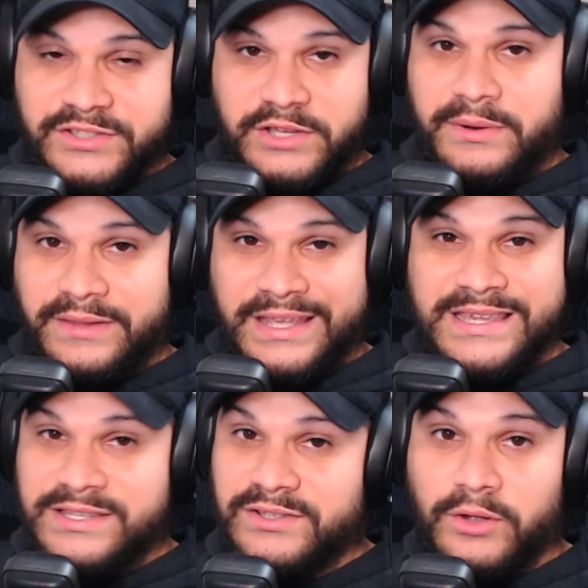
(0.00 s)
considering that
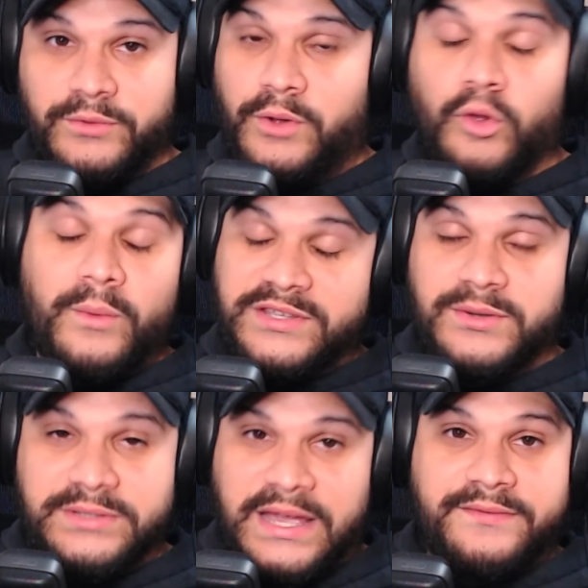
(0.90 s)
he's always
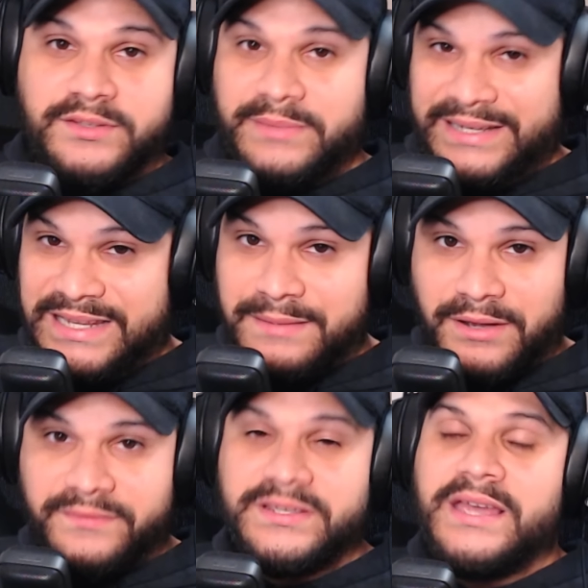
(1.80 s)
going to have somebody
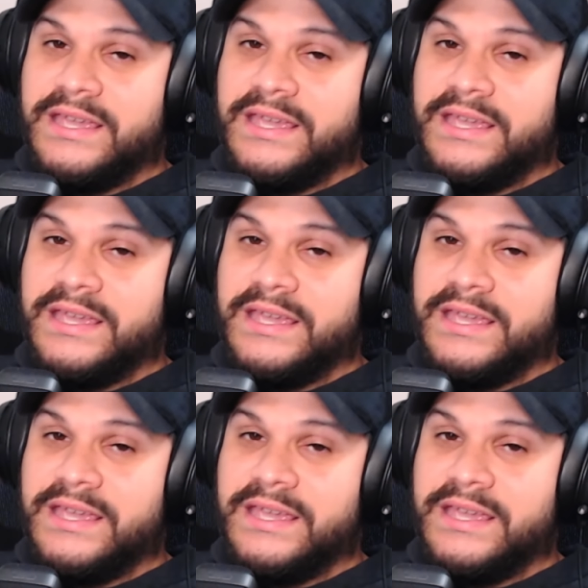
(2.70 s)
debuffed,